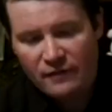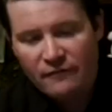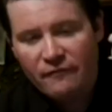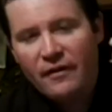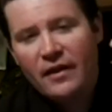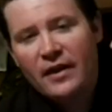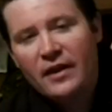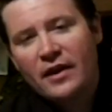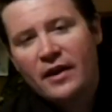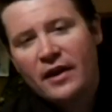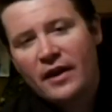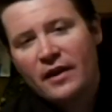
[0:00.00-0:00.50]

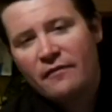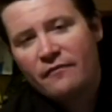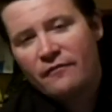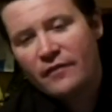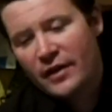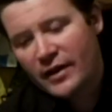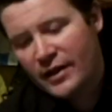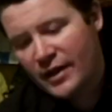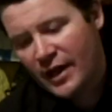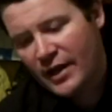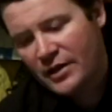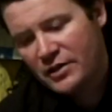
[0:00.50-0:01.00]

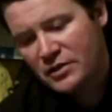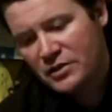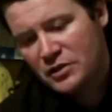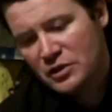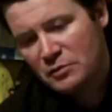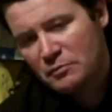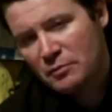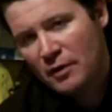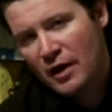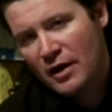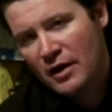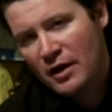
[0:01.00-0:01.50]
Vacation
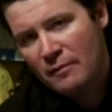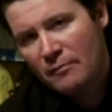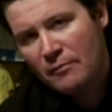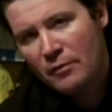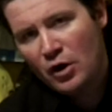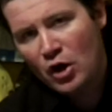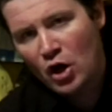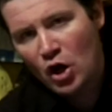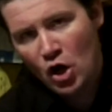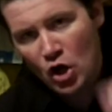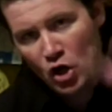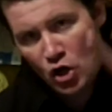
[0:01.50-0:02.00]
spot
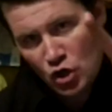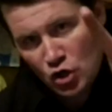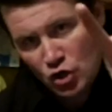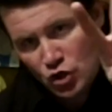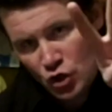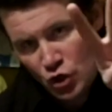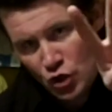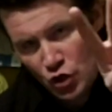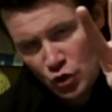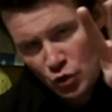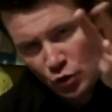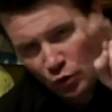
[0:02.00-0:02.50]
number
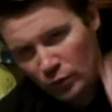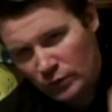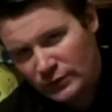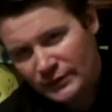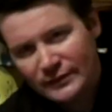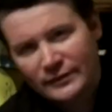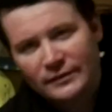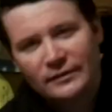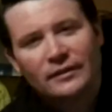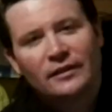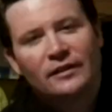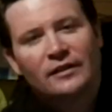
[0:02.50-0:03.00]
two,
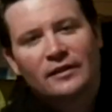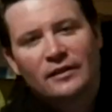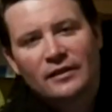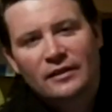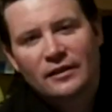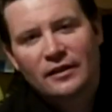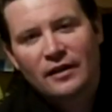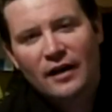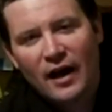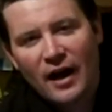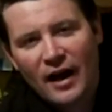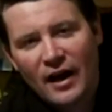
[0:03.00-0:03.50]

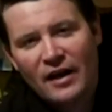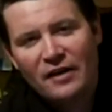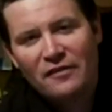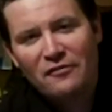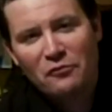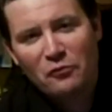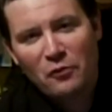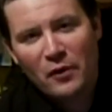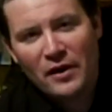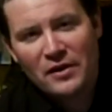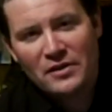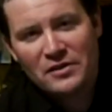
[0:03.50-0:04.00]
I
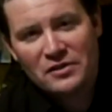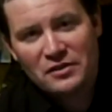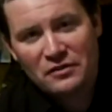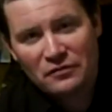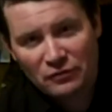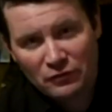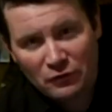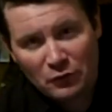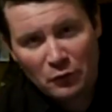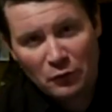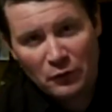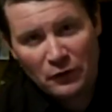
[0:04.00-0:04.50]
have went to
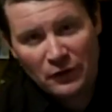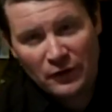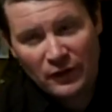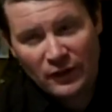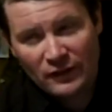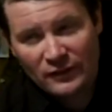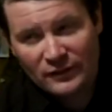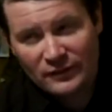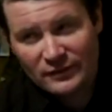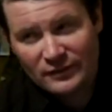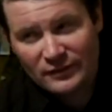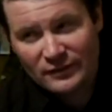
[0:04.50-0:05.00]

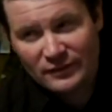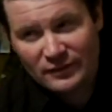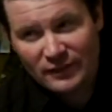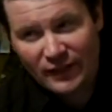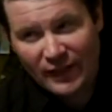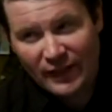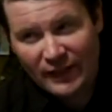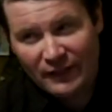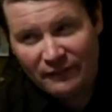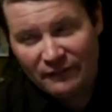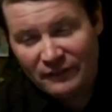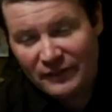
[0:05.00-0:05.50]
Florida
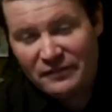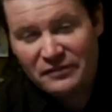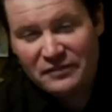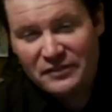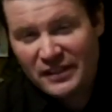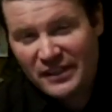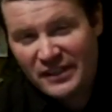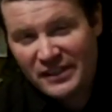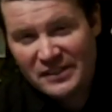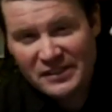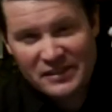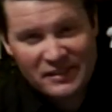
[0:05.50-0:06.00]
like
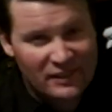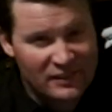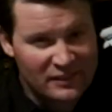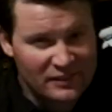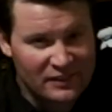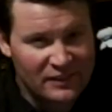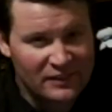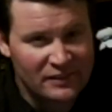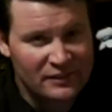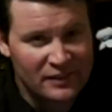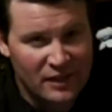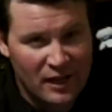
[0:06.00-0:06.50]
15,
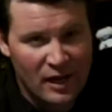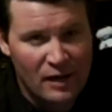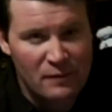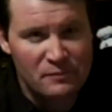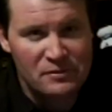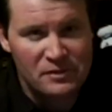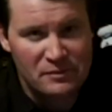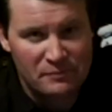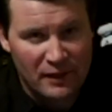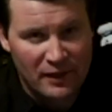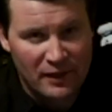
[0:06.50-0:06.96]
16 times in